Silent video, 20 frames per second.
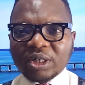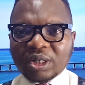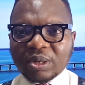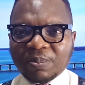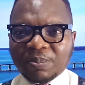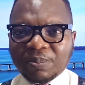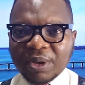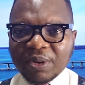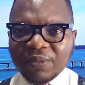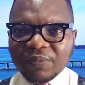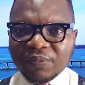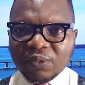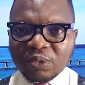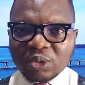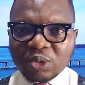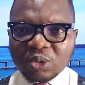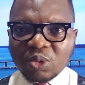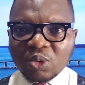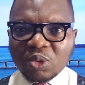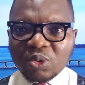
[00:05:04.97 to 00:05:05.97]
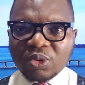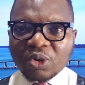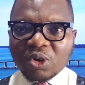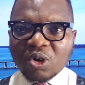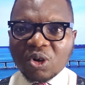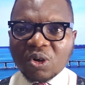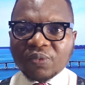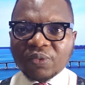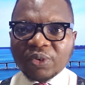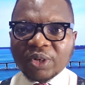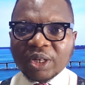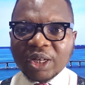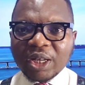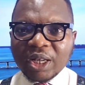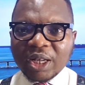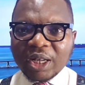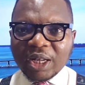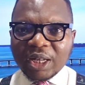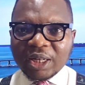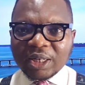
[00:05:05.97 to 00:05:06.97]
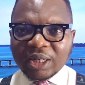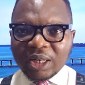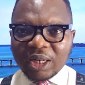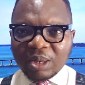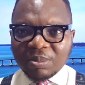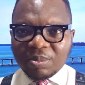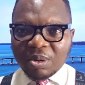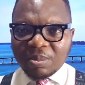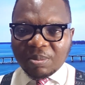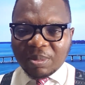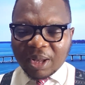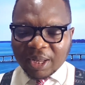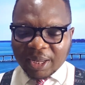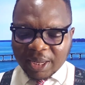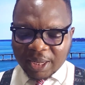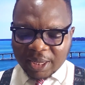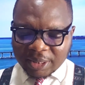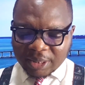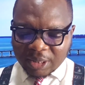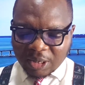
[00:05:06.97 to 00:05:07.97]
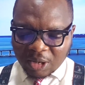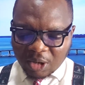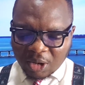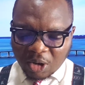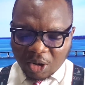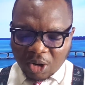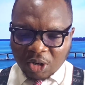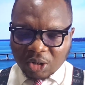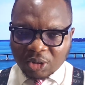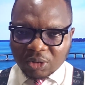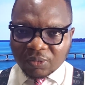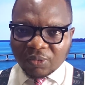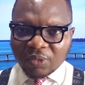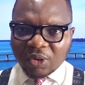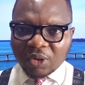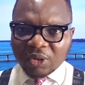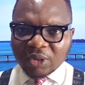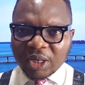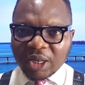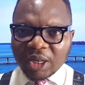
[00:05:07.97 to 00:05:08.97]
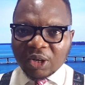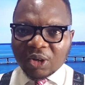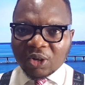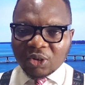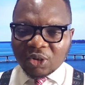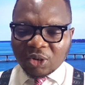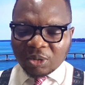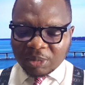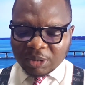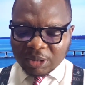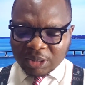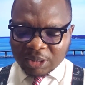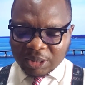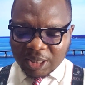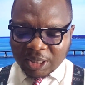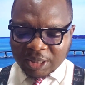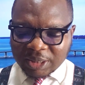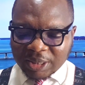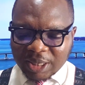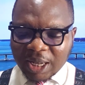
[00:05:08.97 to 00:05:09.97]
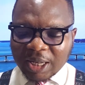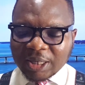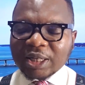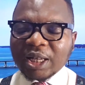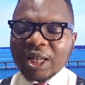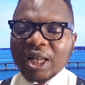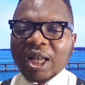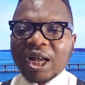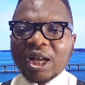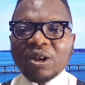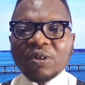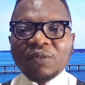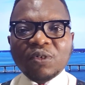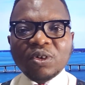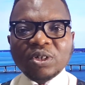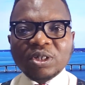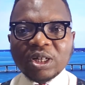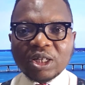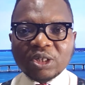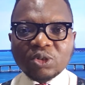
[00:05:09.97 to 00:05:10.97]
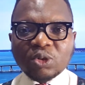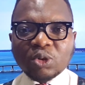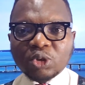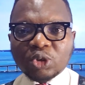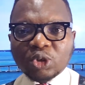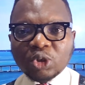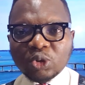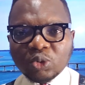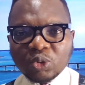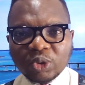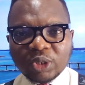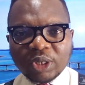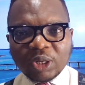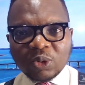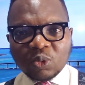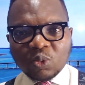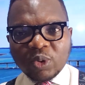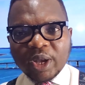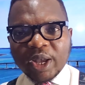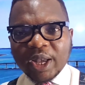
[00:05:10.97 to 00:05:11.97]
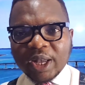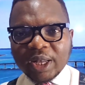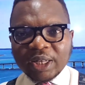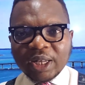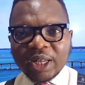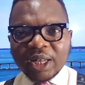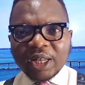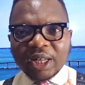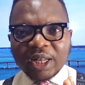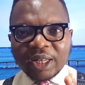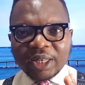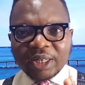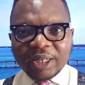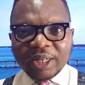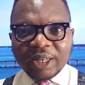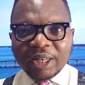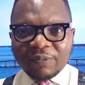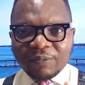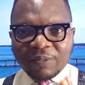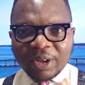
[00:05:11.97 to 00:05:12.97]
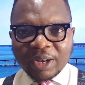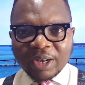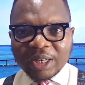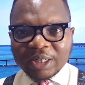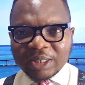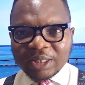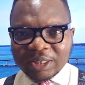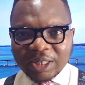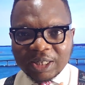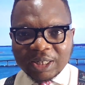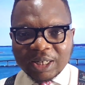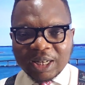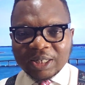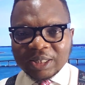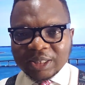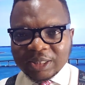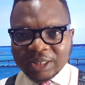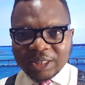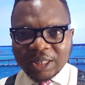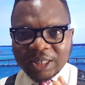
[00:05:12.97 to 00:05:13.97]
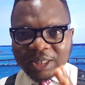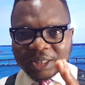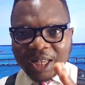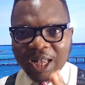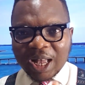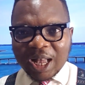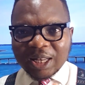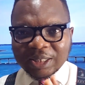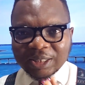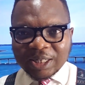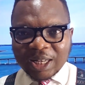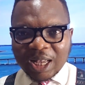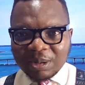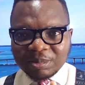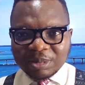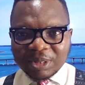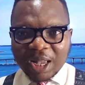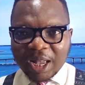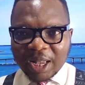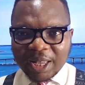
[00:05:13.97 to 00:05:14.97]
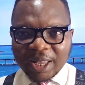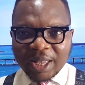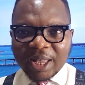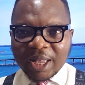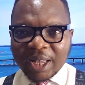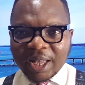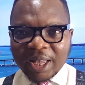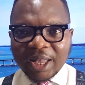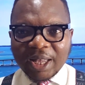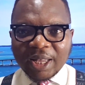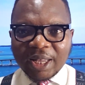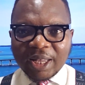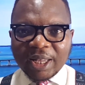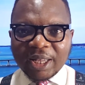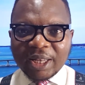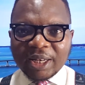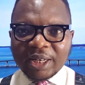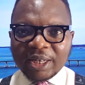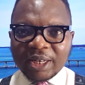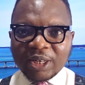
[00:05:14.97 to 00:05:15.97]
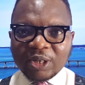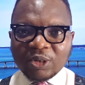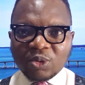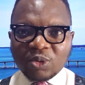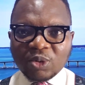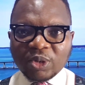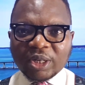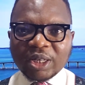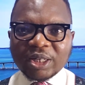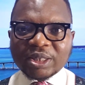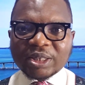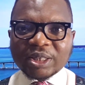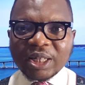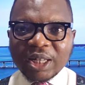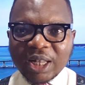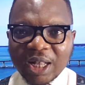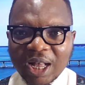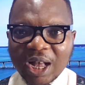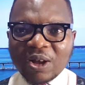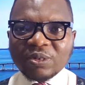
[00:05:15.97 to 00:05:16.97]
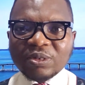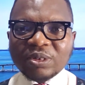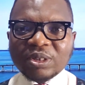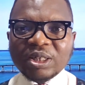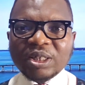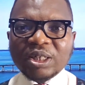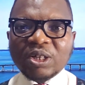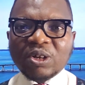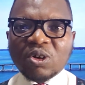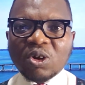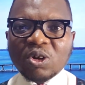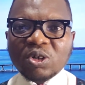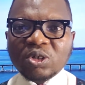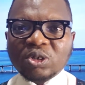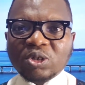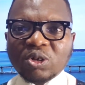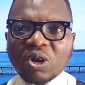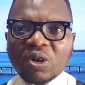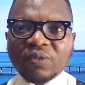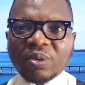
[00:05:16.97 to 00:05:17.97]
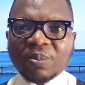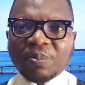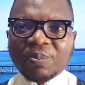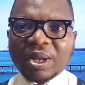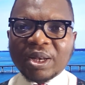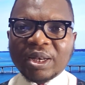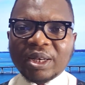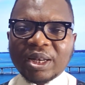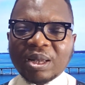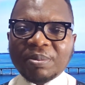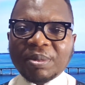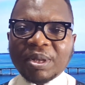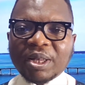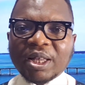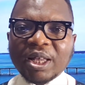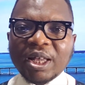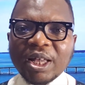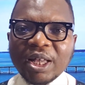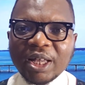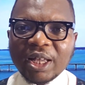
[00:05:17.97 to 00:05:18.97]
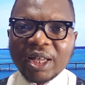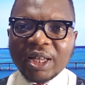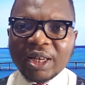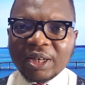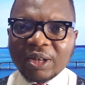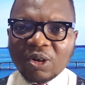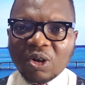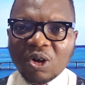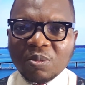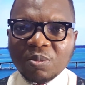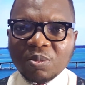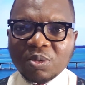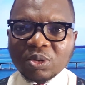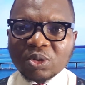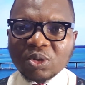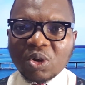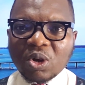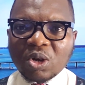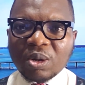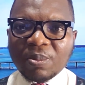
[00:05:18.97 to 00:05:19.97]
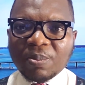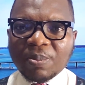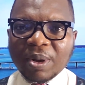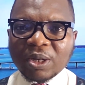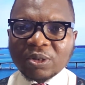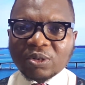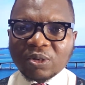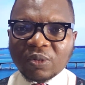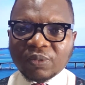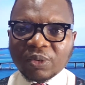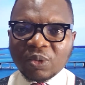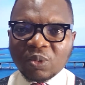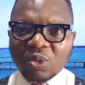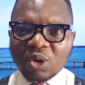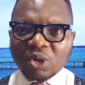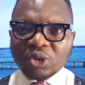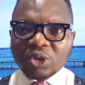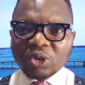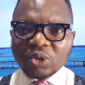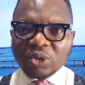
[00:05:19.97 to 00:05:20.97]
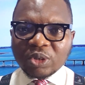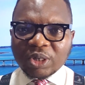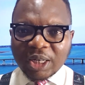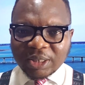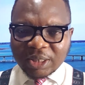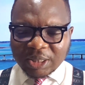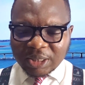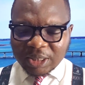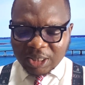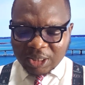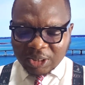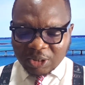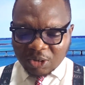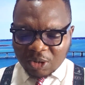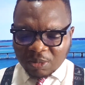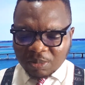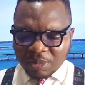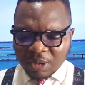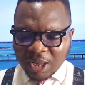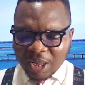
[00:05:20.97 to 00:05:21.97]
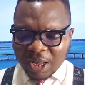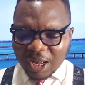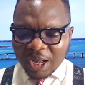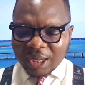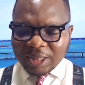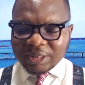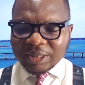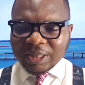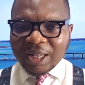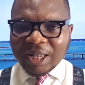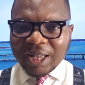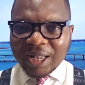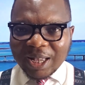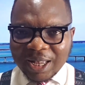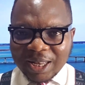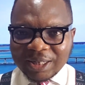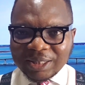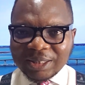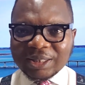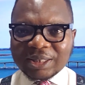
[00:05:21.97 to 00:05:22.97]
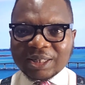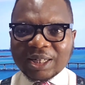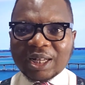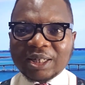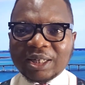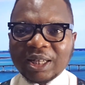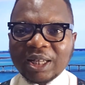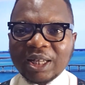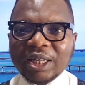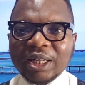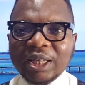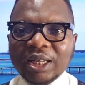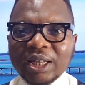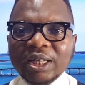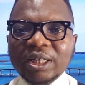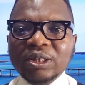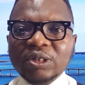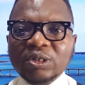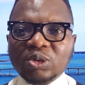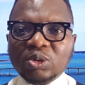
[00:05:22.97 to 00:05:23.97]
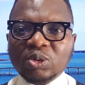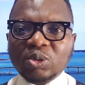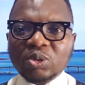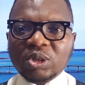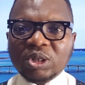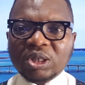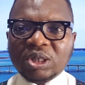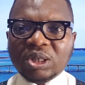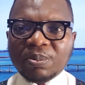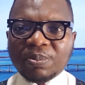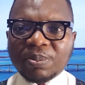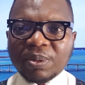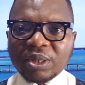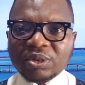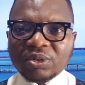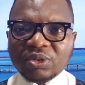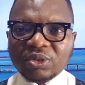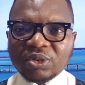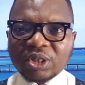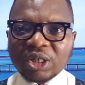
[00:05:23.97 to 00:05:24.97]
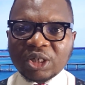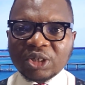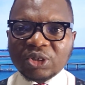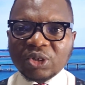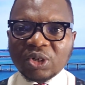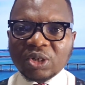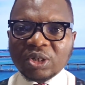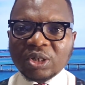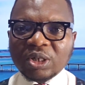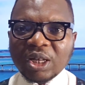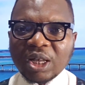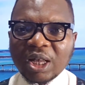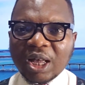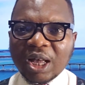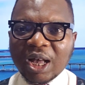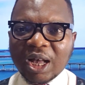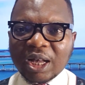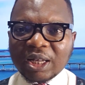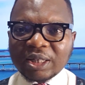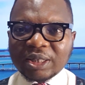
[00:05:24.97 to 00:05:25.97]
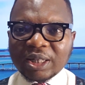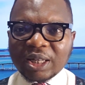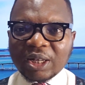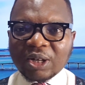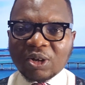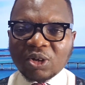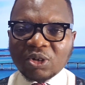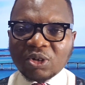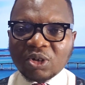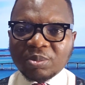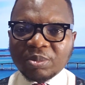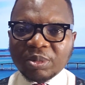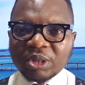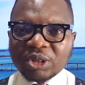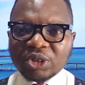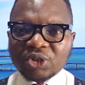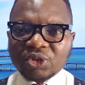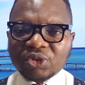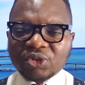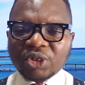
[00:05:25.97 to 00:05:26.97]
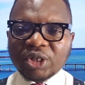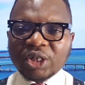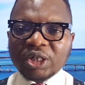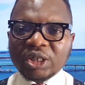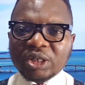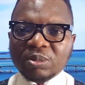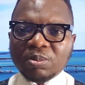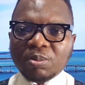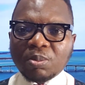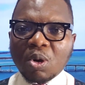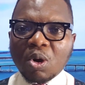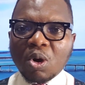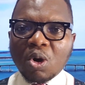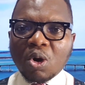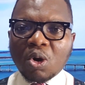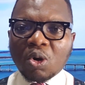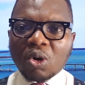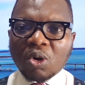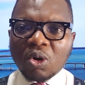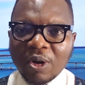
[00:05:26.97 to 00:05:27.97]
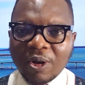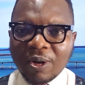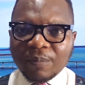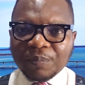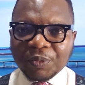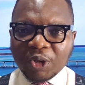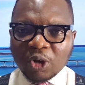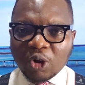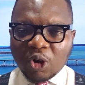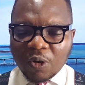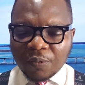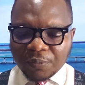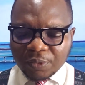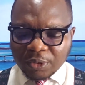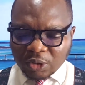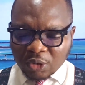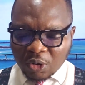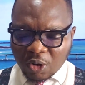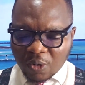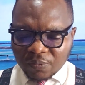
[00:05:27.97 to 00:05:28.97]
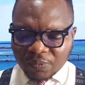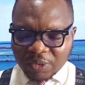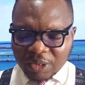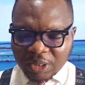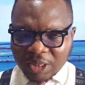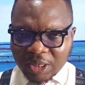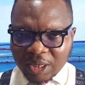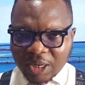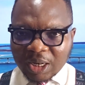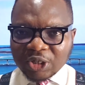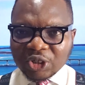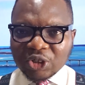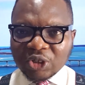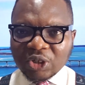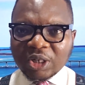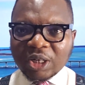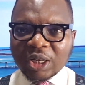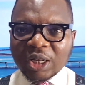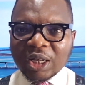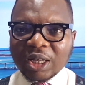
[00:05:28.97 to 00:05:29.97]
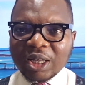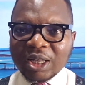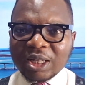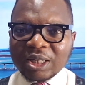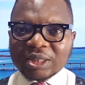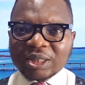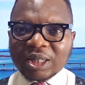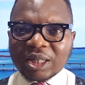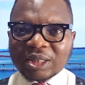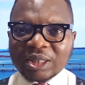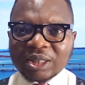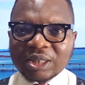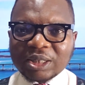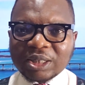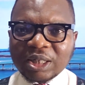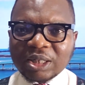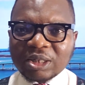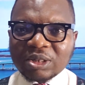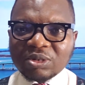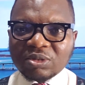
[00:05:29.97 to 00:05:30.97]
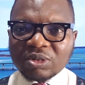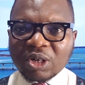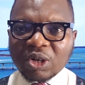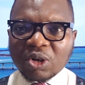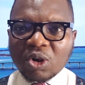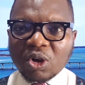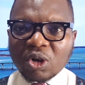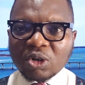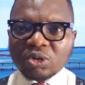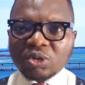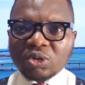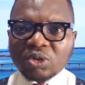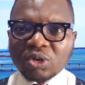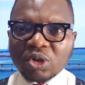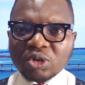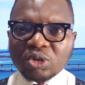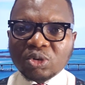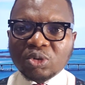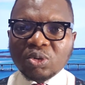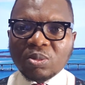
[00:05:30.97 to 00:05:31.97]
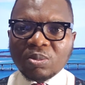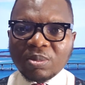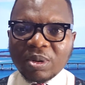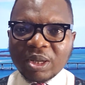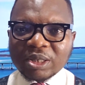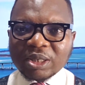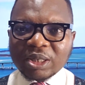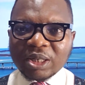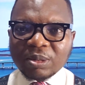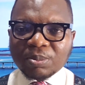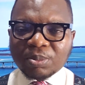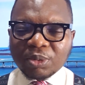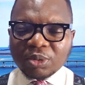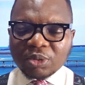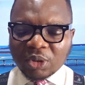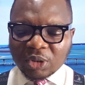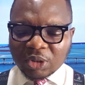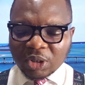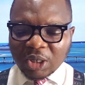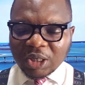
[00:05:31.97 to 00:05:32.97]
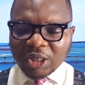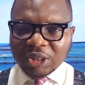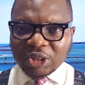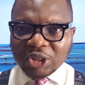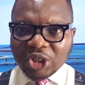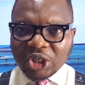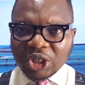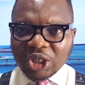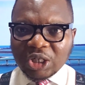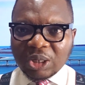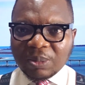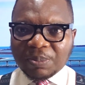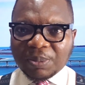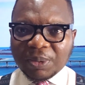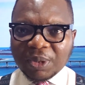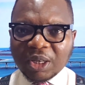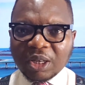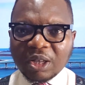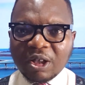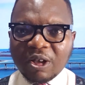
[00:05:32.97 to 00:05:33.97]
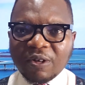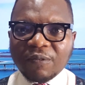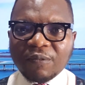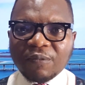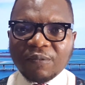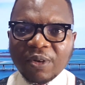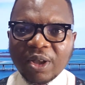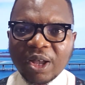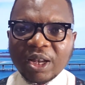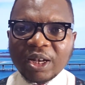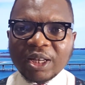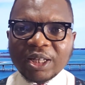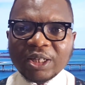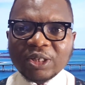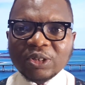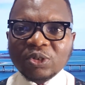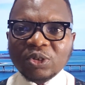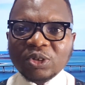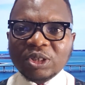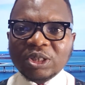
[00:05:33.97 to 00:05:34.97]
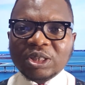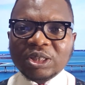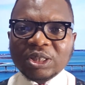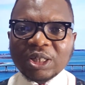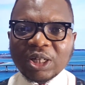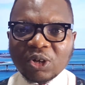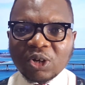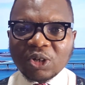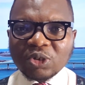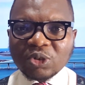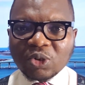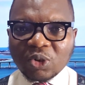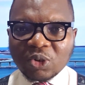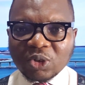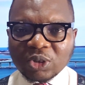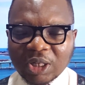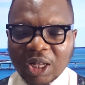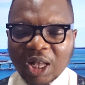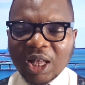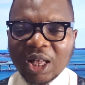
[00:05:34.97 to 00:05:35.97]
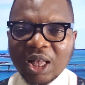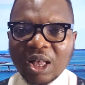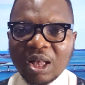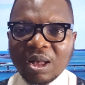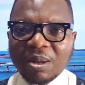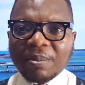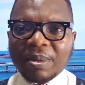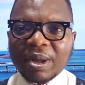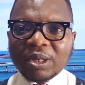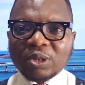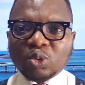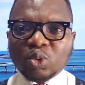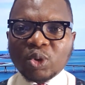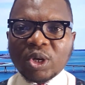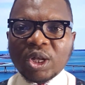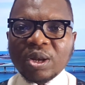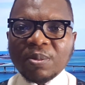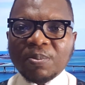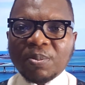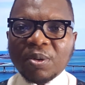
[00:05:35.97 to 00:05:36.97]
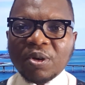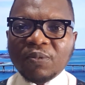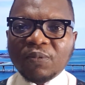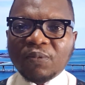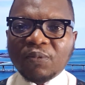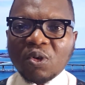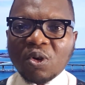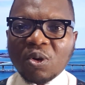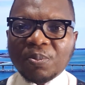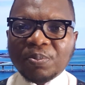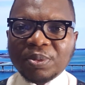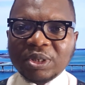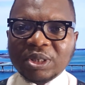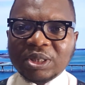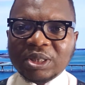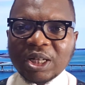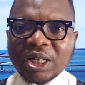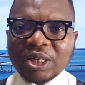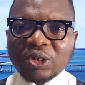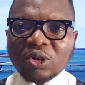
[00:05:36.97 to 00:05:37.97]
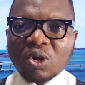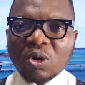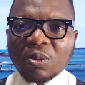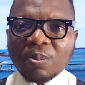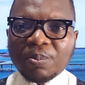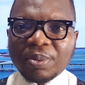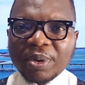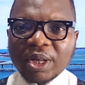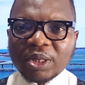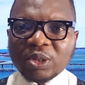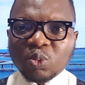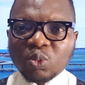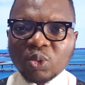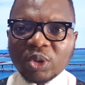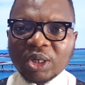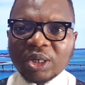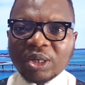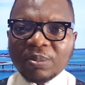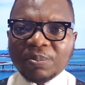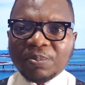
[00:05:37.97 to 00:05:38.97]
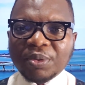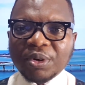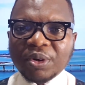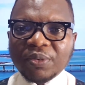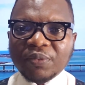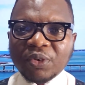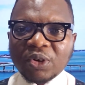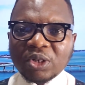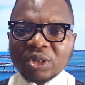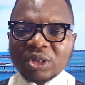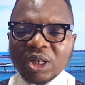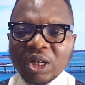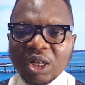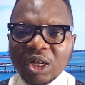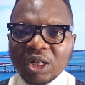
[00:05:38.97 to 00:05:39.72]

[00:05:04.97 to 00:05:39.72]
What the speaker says: the painful slow recovery in the labour market. Oxford economists said that. And of course, let's go to UK, where the financial analyst says hard times are here in the UK. Still counting the cost of the pandemic in the almost all the parts of the world, the United Kingdom has entered into the deepest recession as economic shrinks more. The Office of the National Statistics record gross domestic product fell into the second quarter by 20.4% compared with the previous